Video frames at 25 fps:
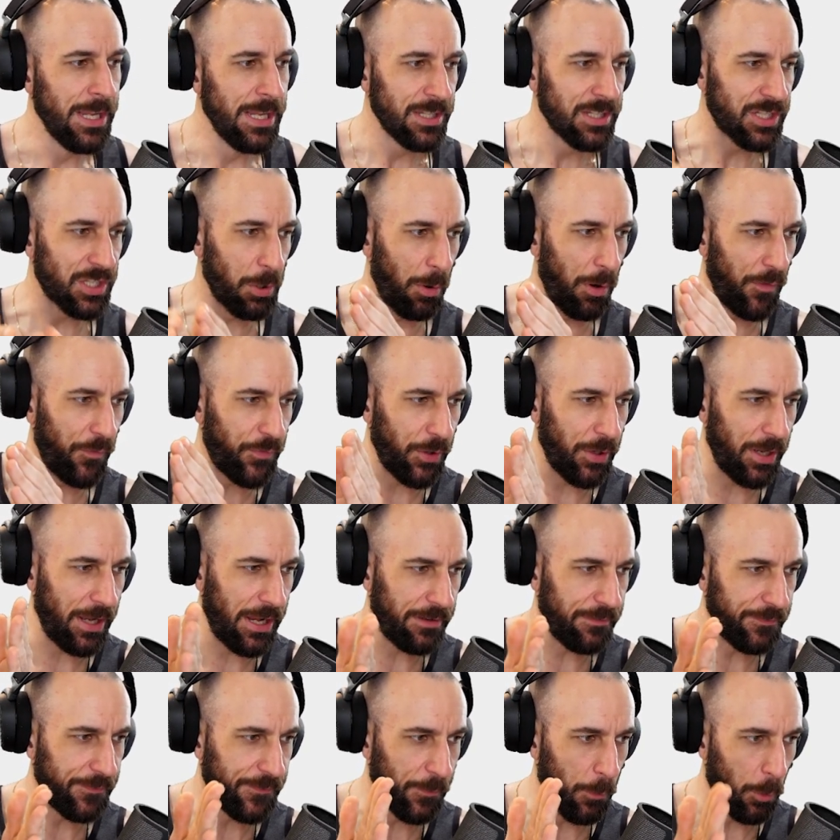So if you
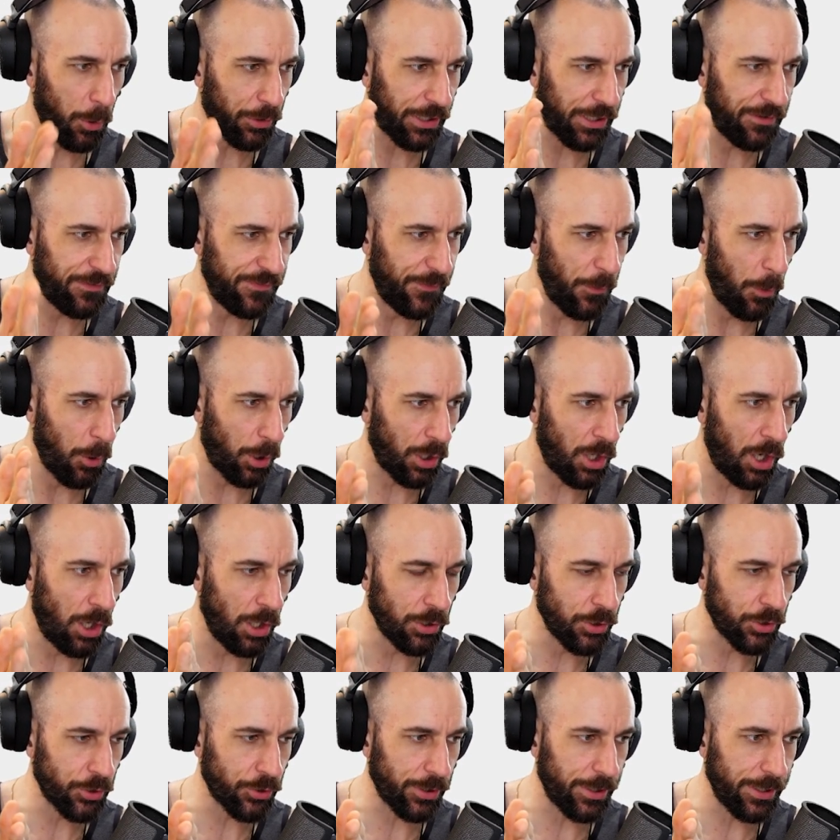hit
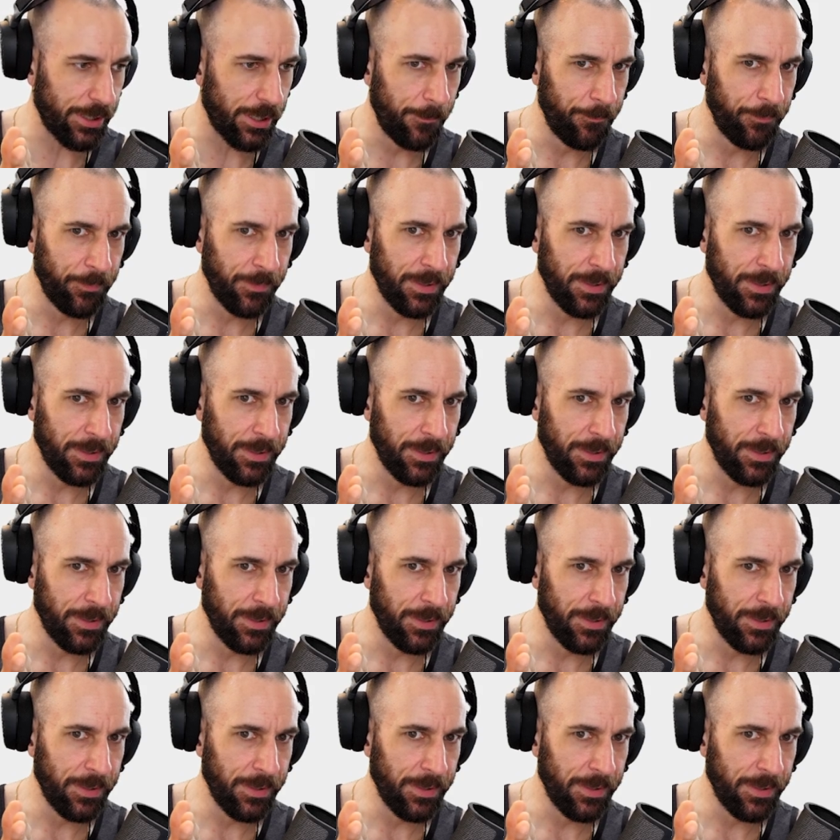4,400,